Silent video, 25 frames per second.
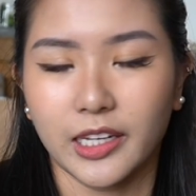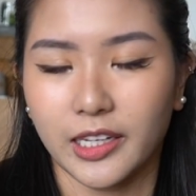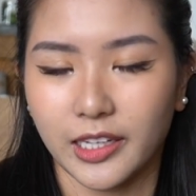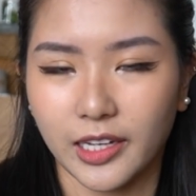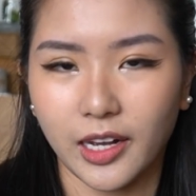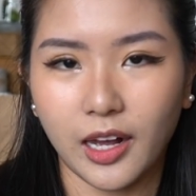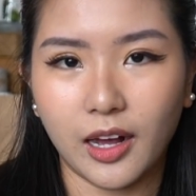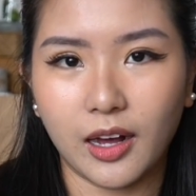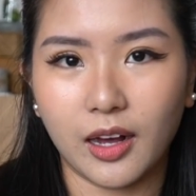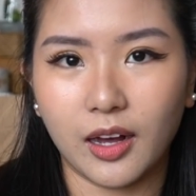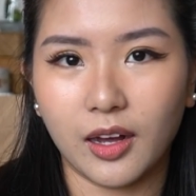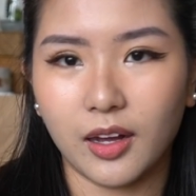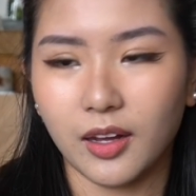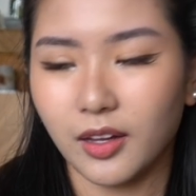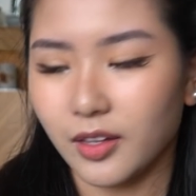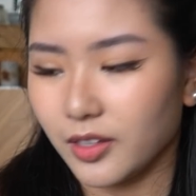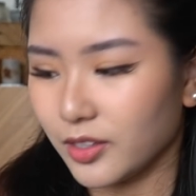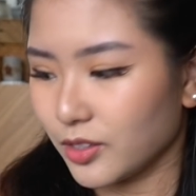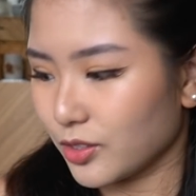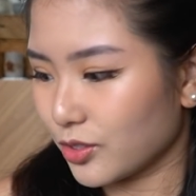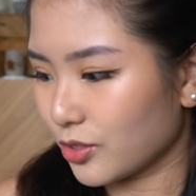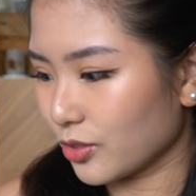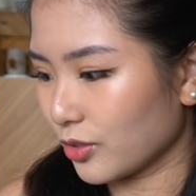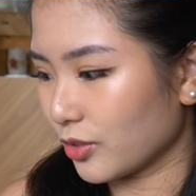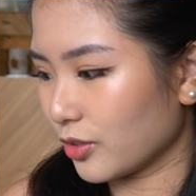Yeah,
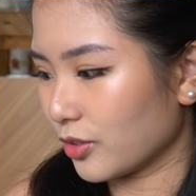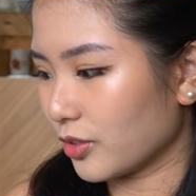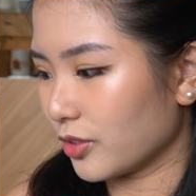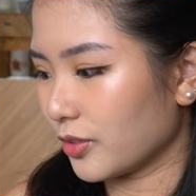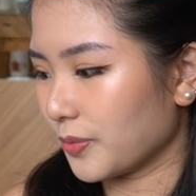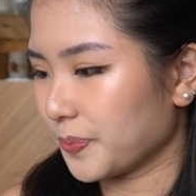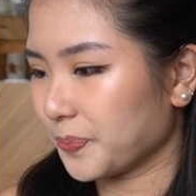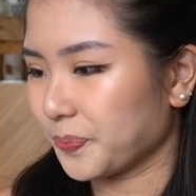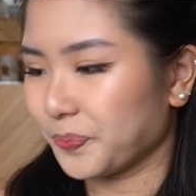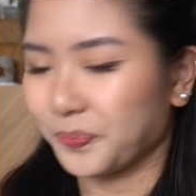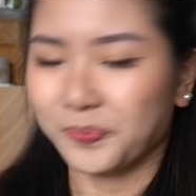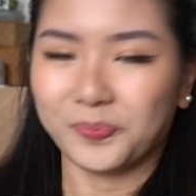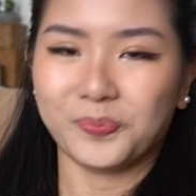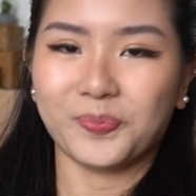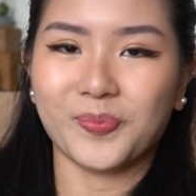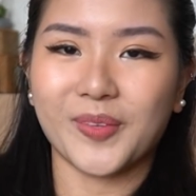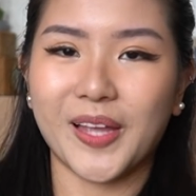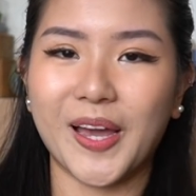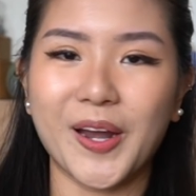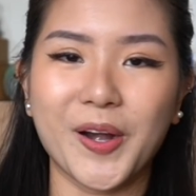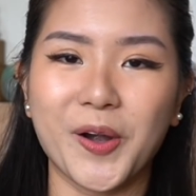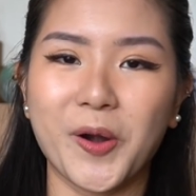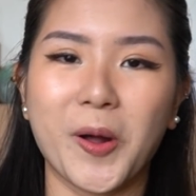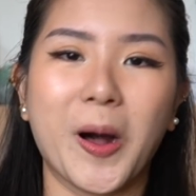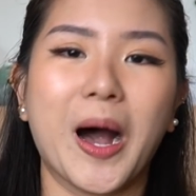so
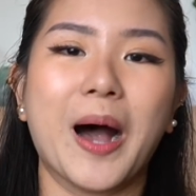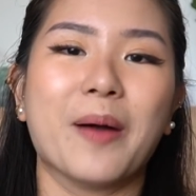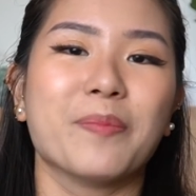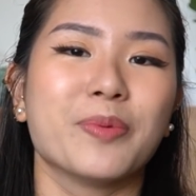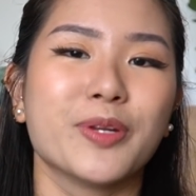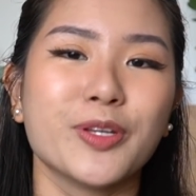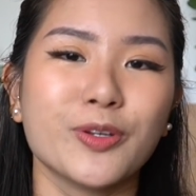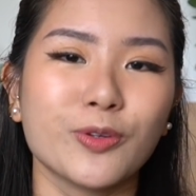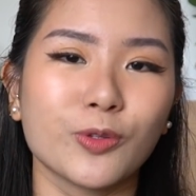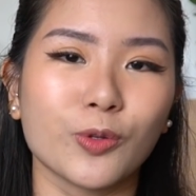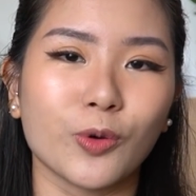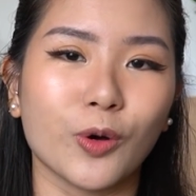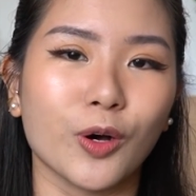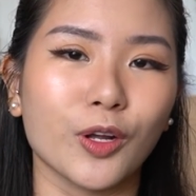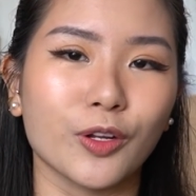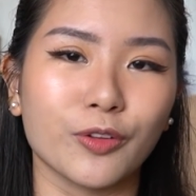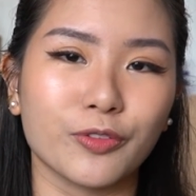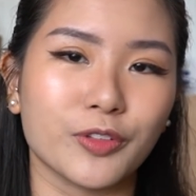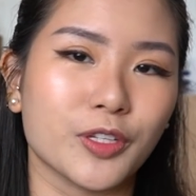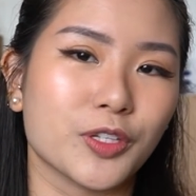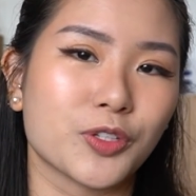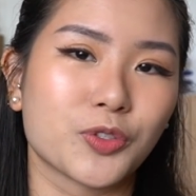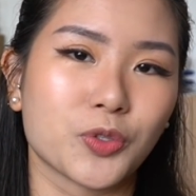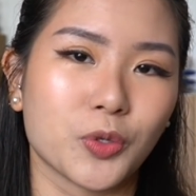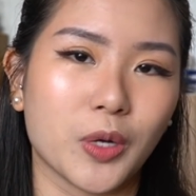I don't know, I'm new to all of
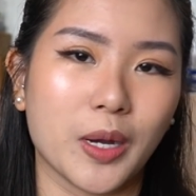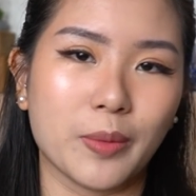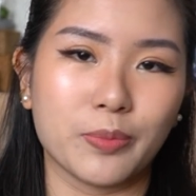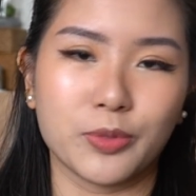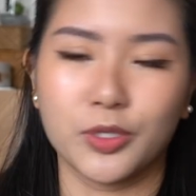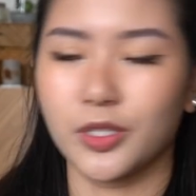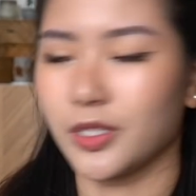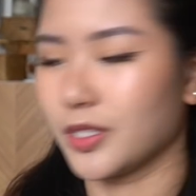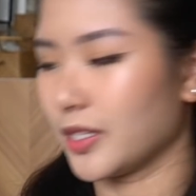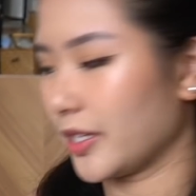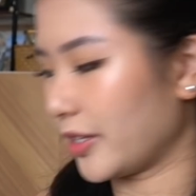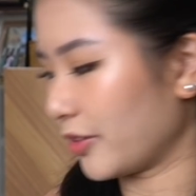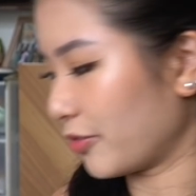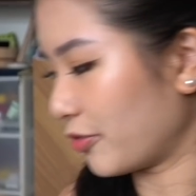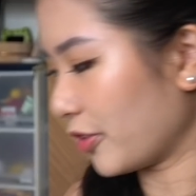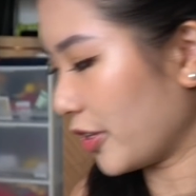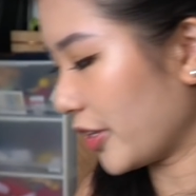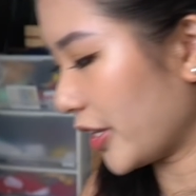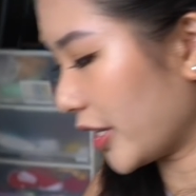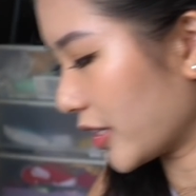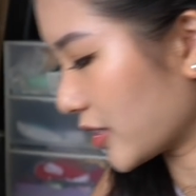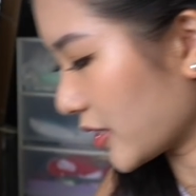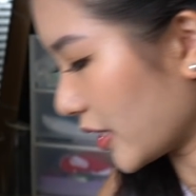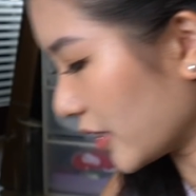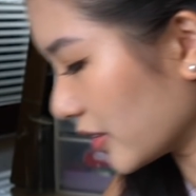this, so I'm just like
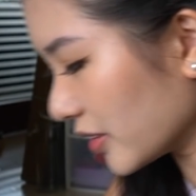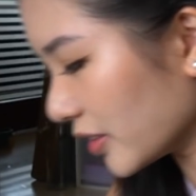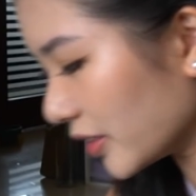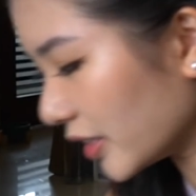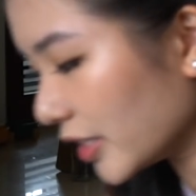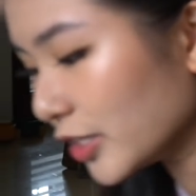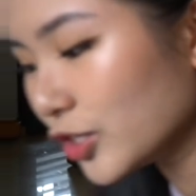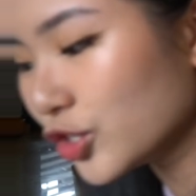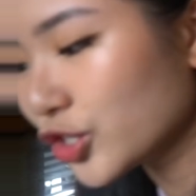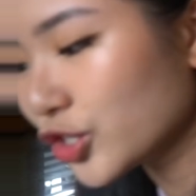very excited in